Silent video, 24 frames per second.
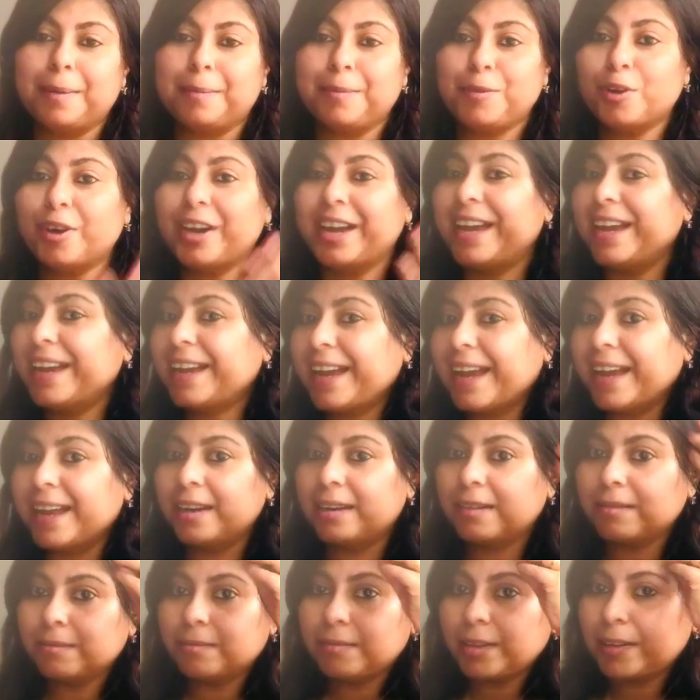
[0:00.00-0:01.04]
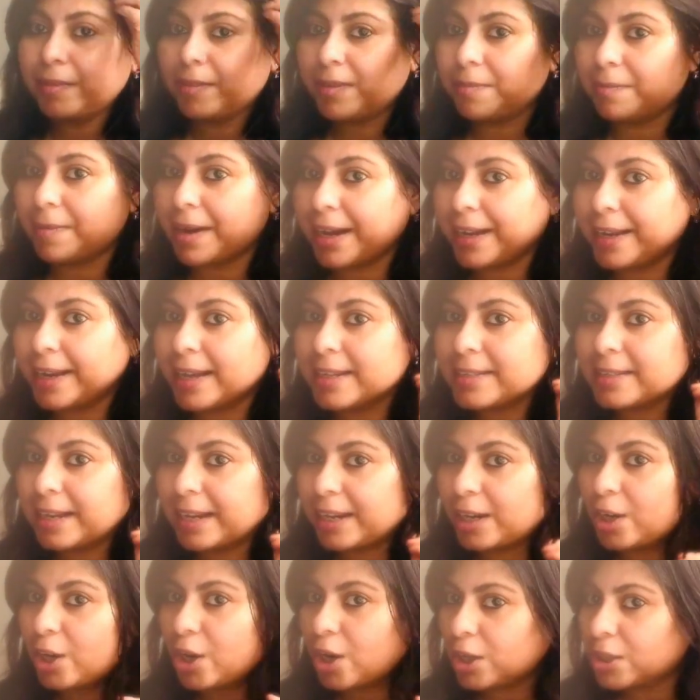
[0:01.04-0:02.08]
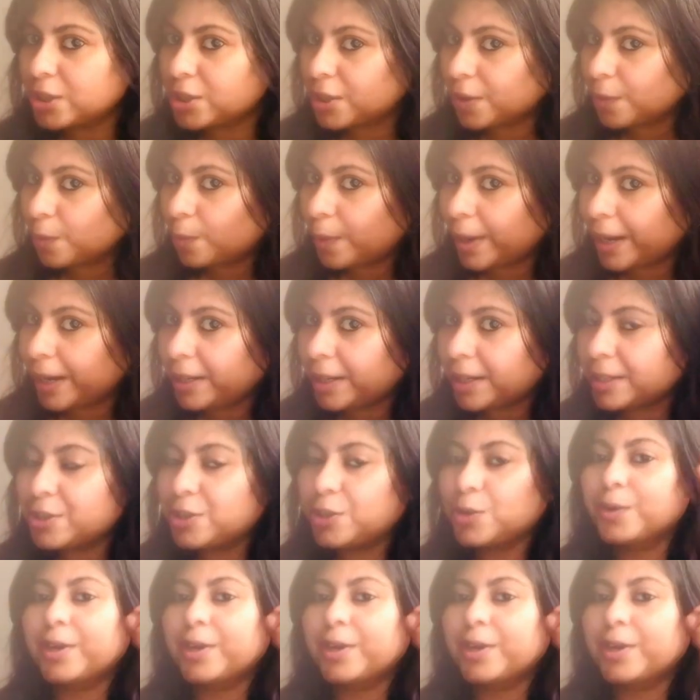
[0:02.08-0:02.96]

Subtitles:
Your hair can, even mine has like lots of white, as